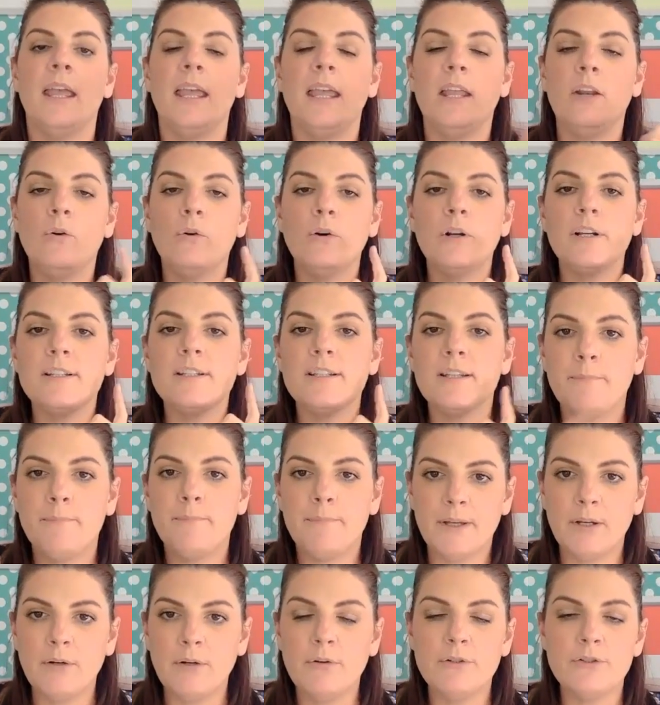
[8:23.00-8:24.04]
In order to
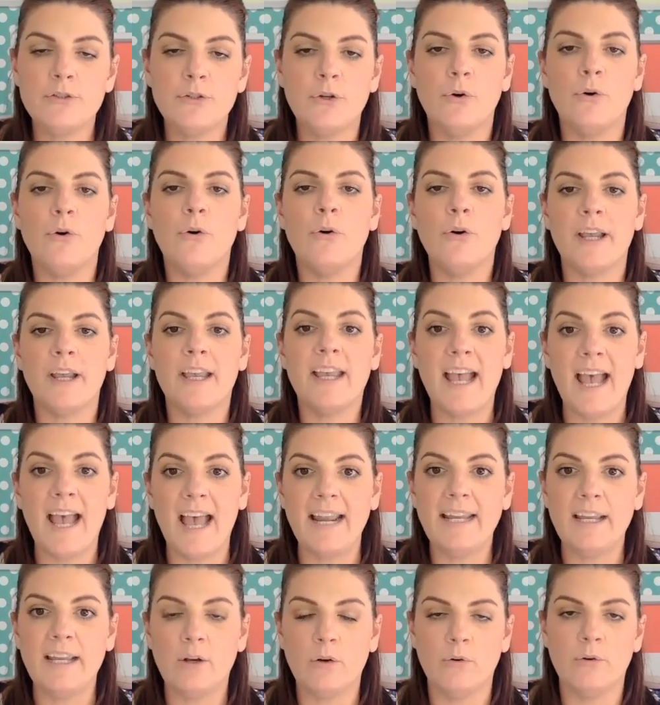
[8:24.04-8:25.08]
build your
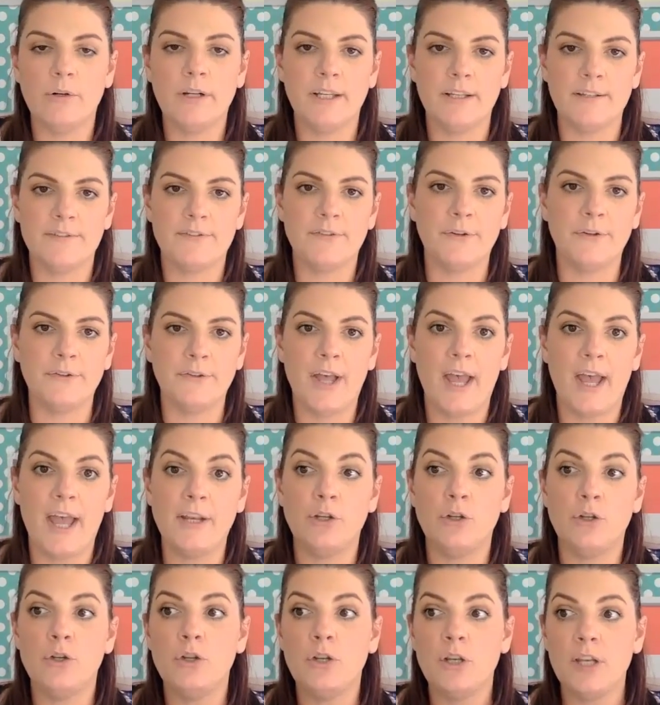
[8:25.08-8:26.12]
organic audience
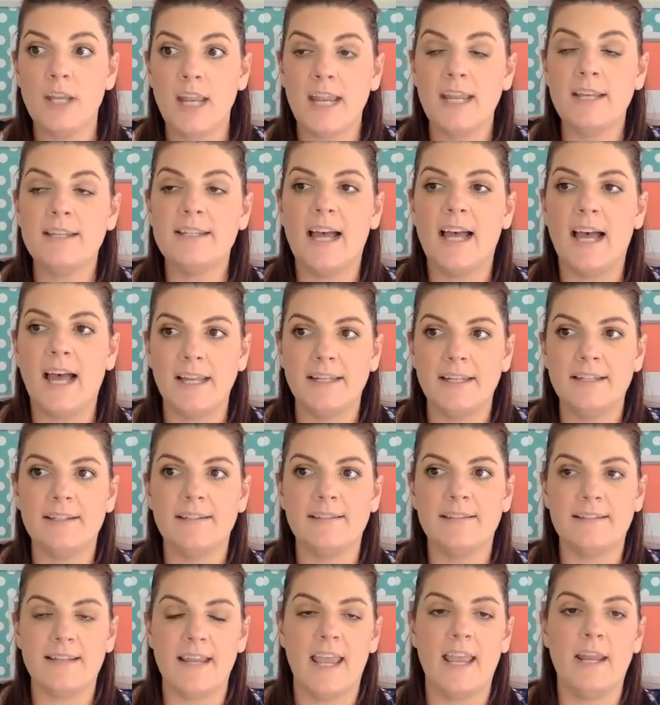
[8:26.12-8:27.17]
online, you need to
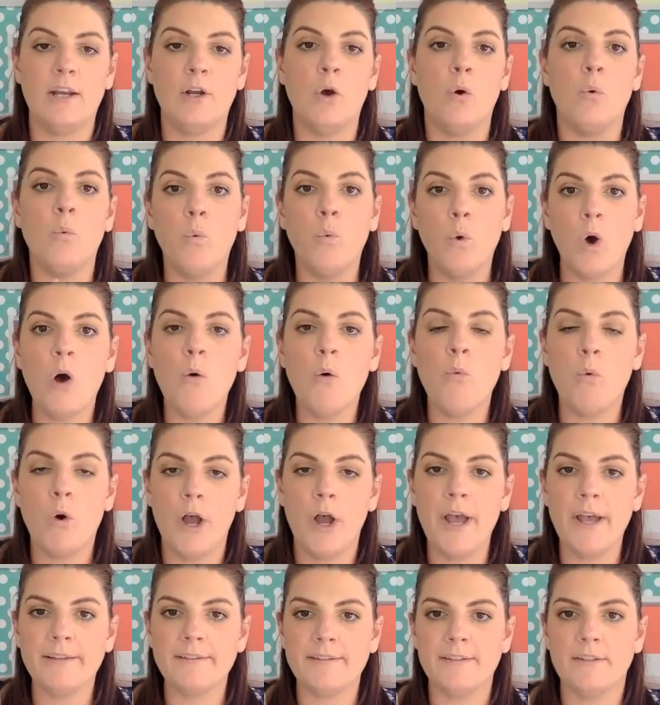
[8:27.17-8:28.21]
understand what
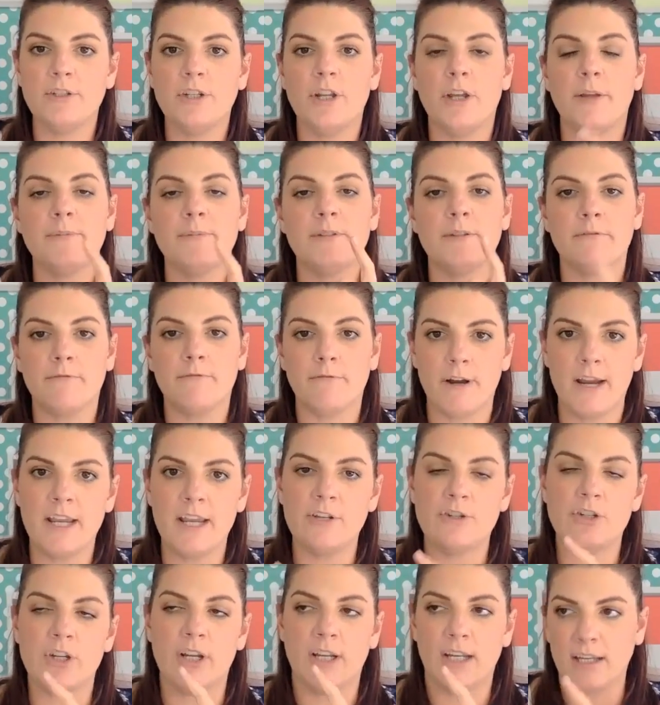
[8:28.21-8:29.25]
works in terms of
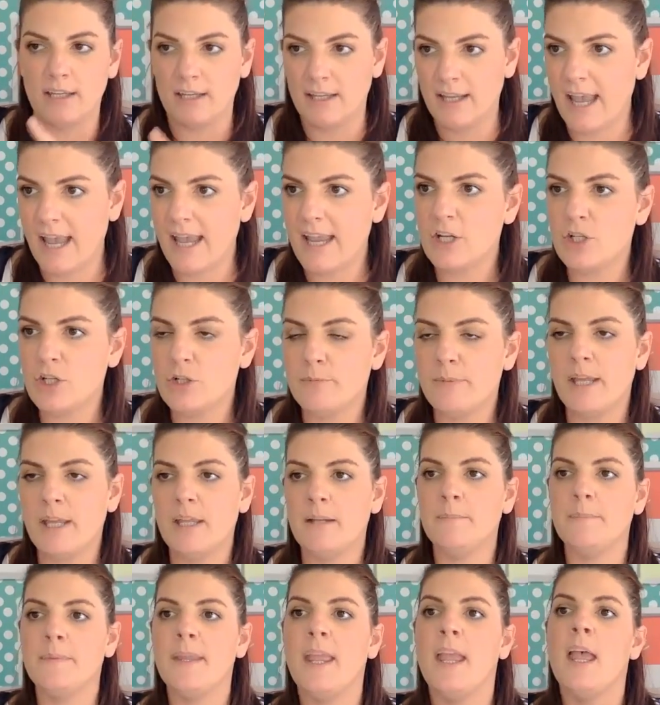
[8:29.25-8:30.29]
reach and
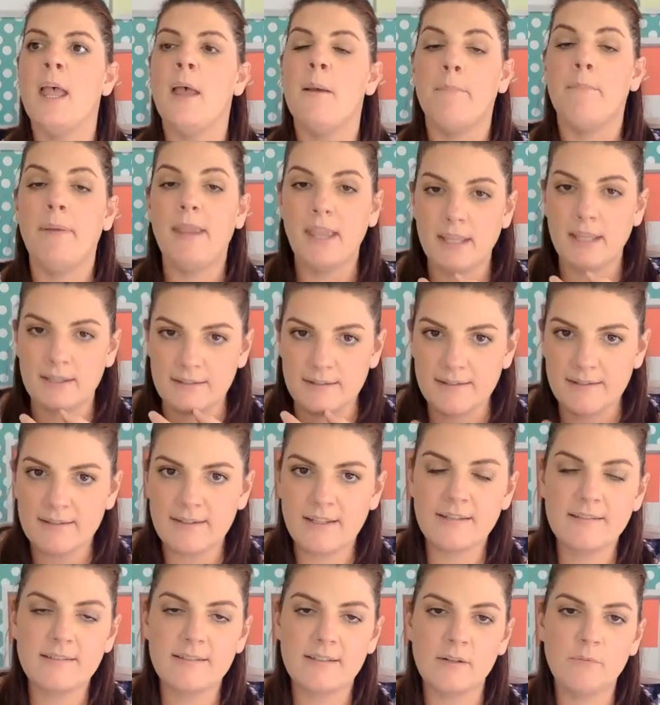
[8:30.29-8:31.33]
engagement, be
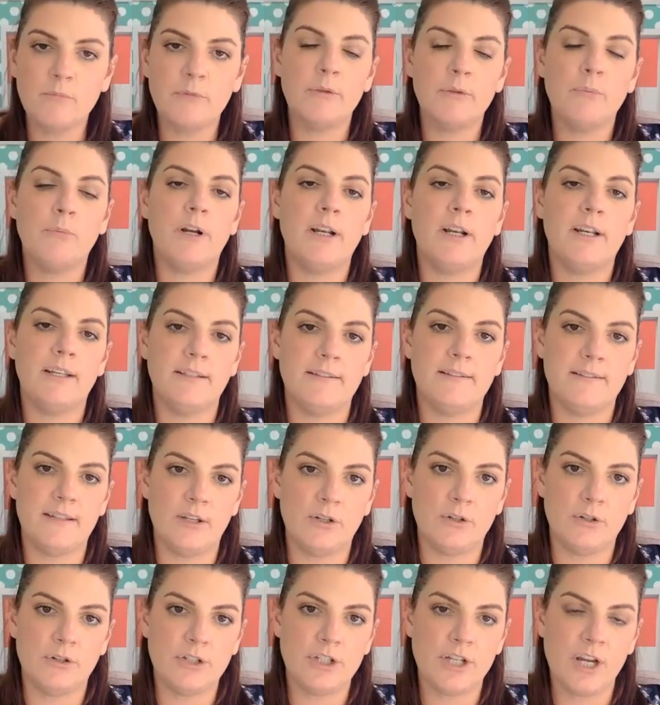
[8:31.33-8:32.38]
consistent with what it is that
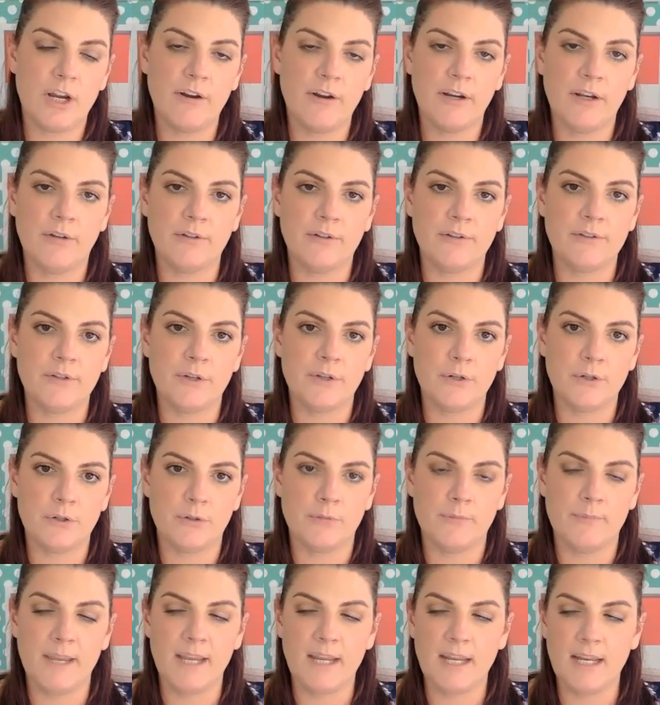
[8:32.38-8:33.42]
you're sharing on social
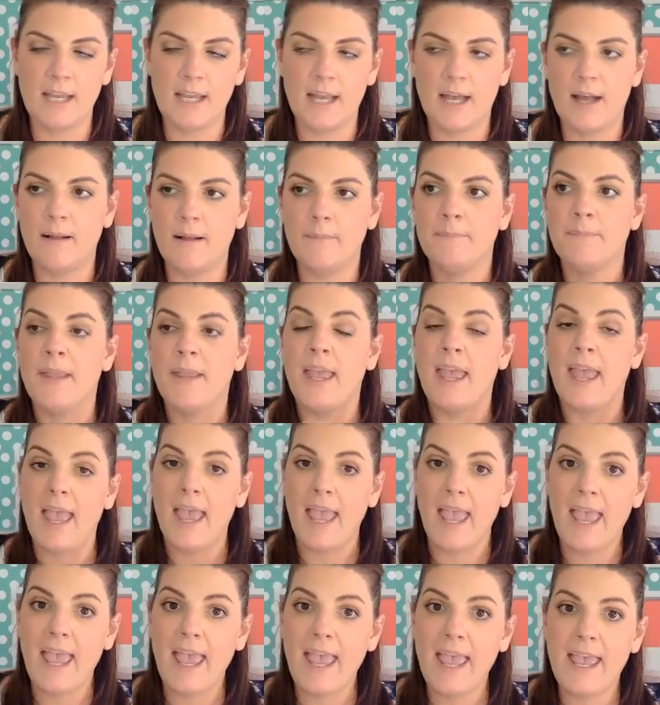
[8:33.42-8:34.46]
media,
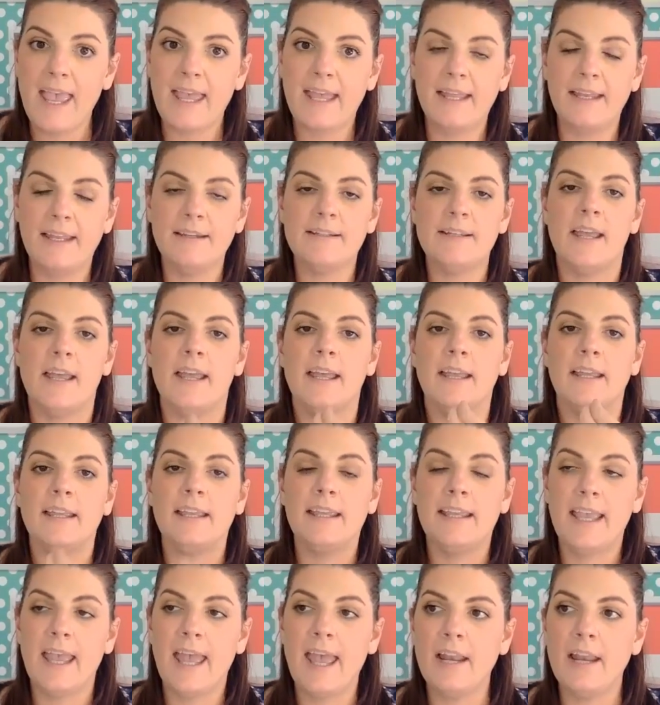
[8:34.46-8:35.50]
and
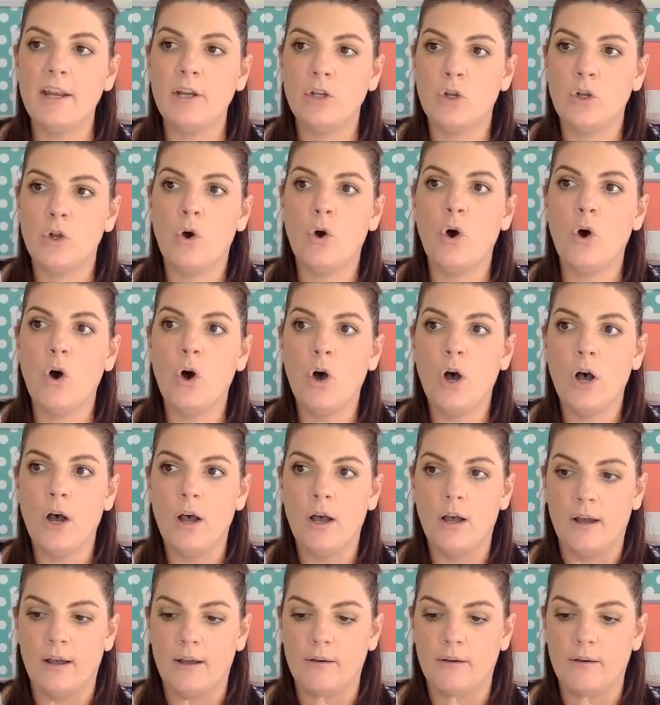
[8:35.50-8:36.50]
get your